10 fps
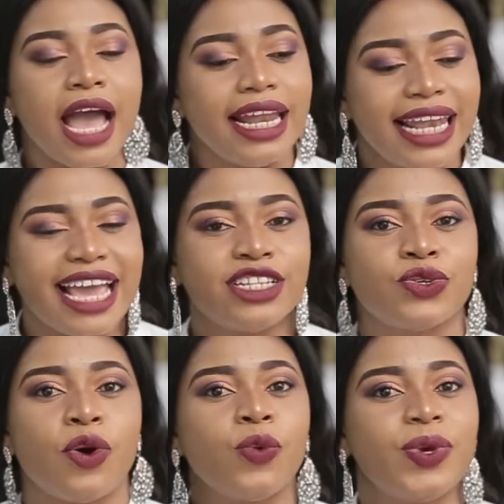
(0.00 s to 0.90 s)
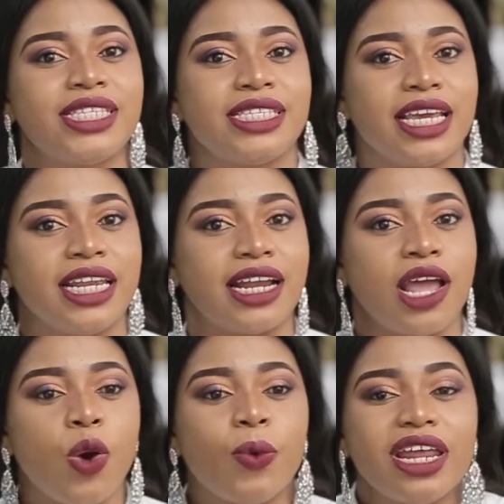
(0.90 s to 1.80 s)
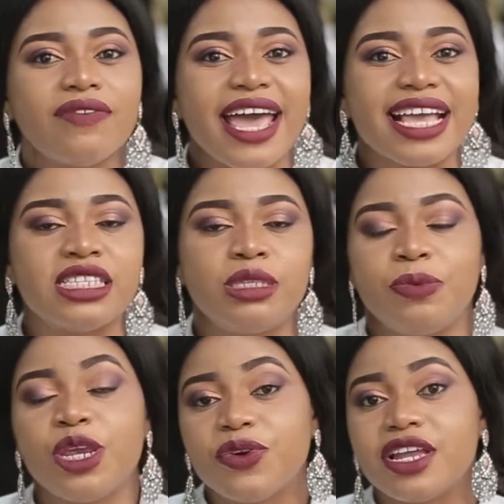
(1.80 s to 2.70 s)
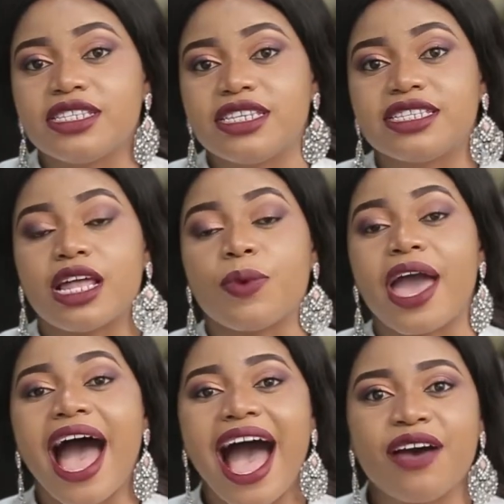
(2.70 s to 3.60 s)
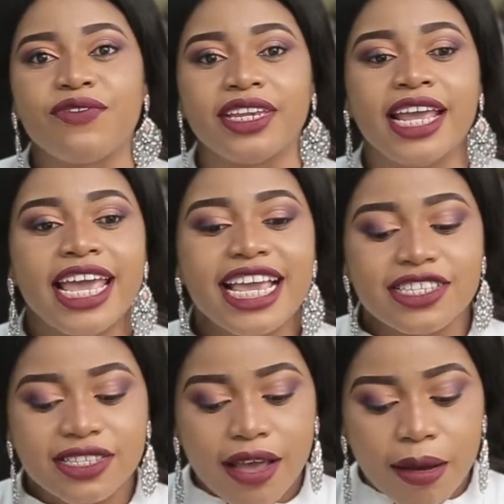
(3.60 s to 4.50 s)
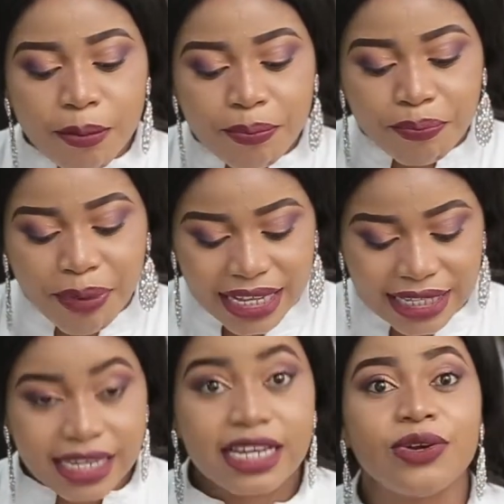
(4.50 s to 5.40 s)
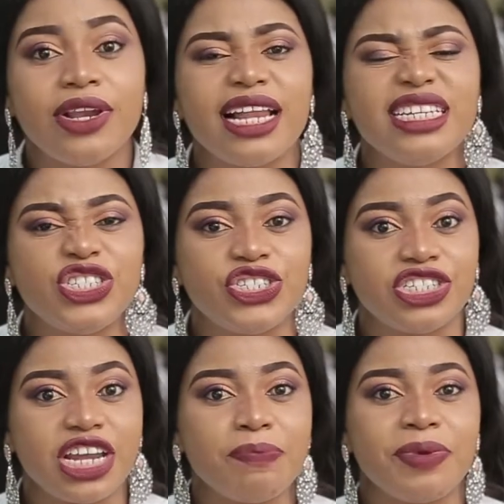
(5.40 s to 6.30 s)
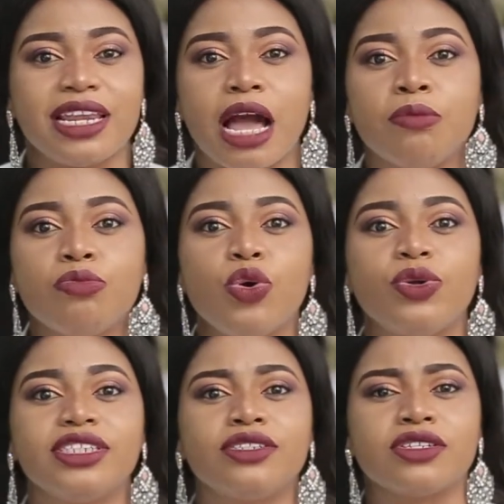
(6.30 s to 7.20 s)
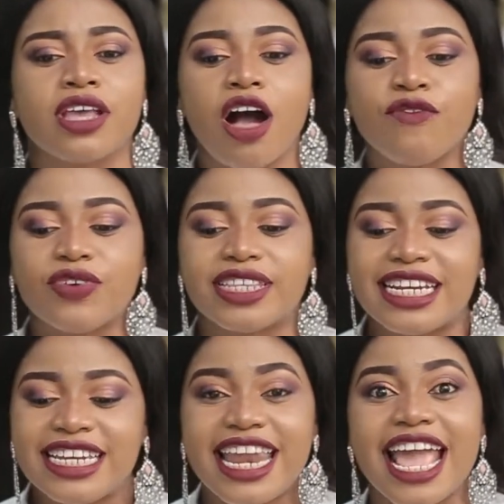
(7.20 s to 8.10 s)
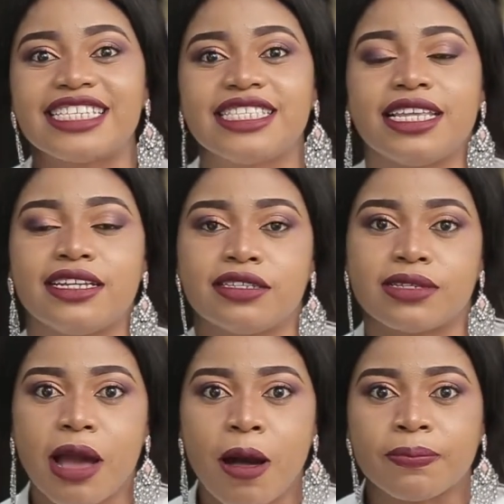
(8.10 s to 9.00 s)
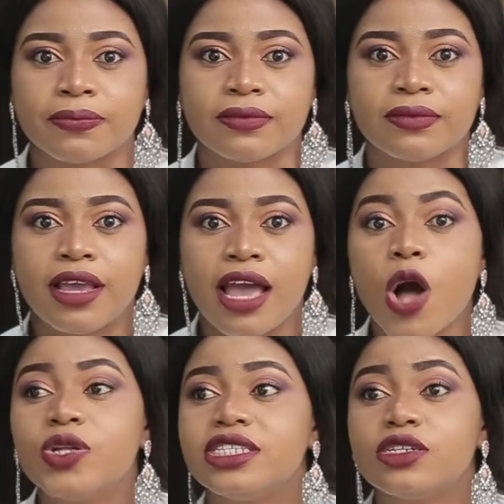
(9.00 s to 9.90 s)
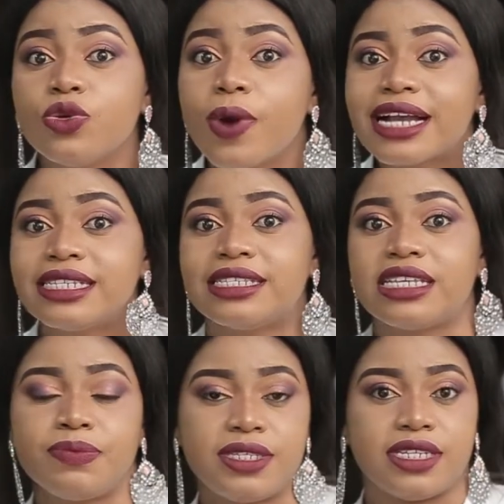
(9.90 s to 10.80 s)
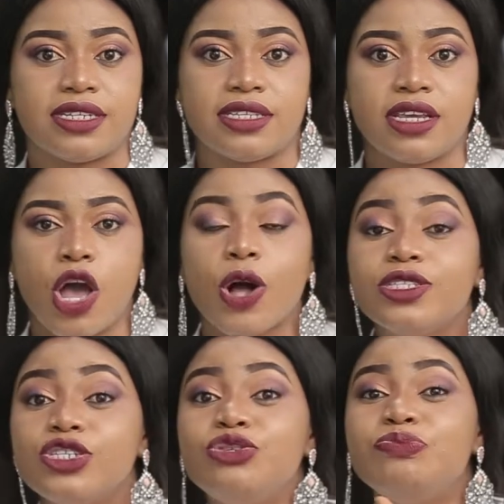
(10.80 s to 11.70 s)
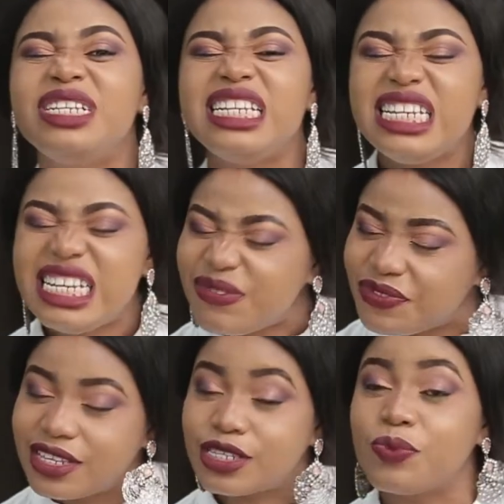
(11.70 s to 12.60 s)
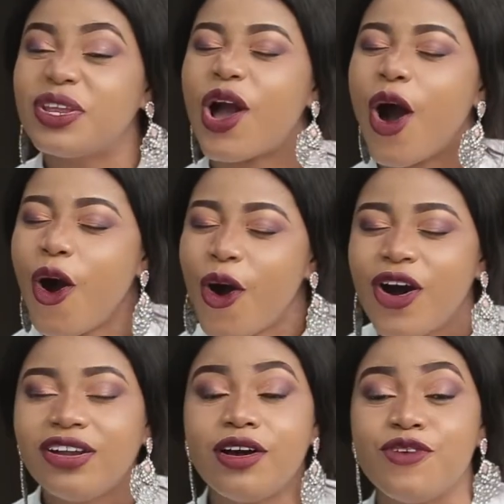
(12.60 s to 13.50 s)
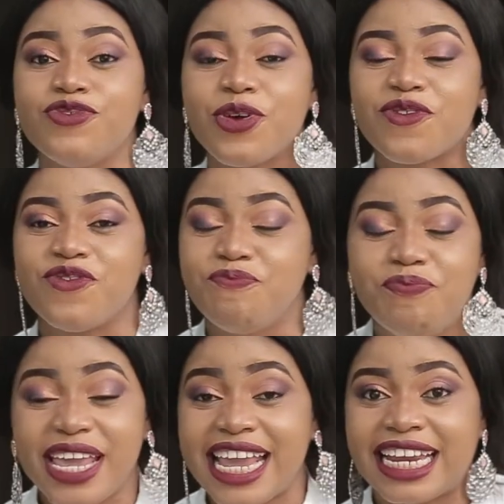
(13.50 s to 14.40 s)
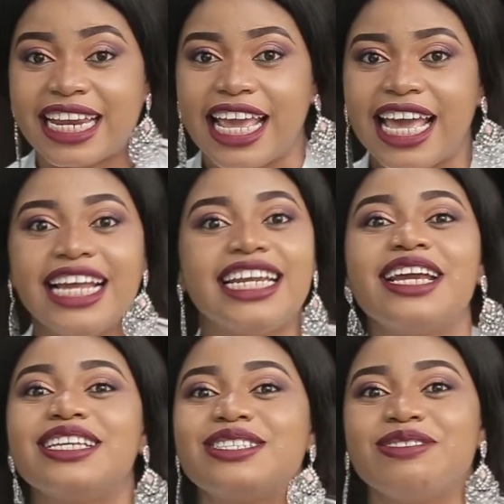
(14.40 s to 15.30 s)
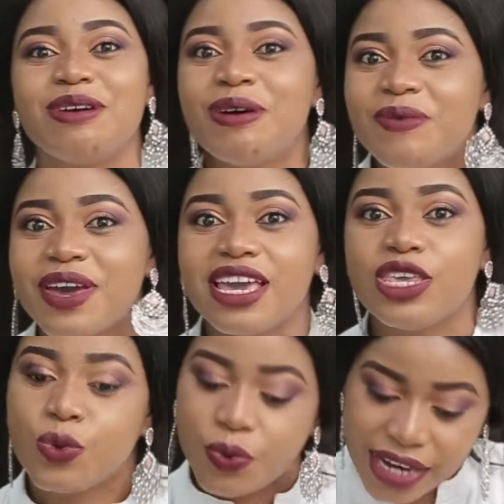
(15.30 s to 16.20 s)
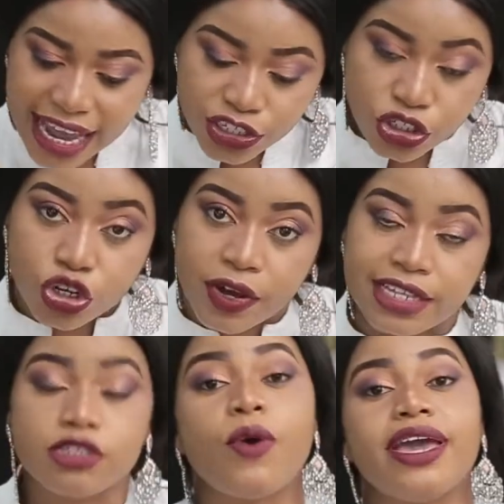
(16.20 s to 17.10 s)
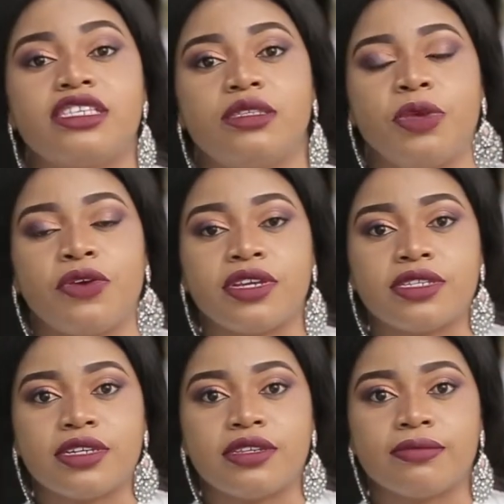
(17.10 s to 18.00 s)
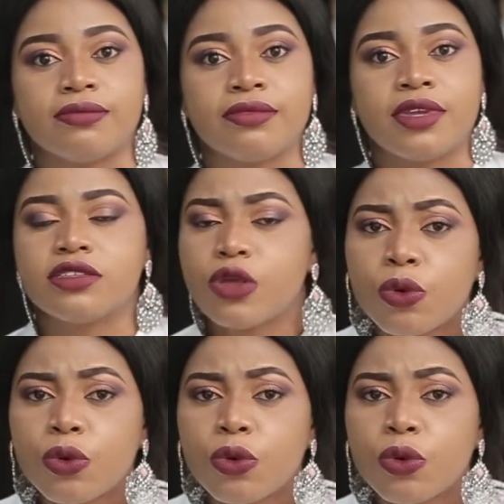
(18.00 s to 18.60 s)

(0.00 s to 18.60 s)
I like to always say that whatever experiences that we are having is particularly shaping and molding us for the next thing to come. Until you accept this, until you believe this with all of your being, there is no way you would enjoy it or experience it. So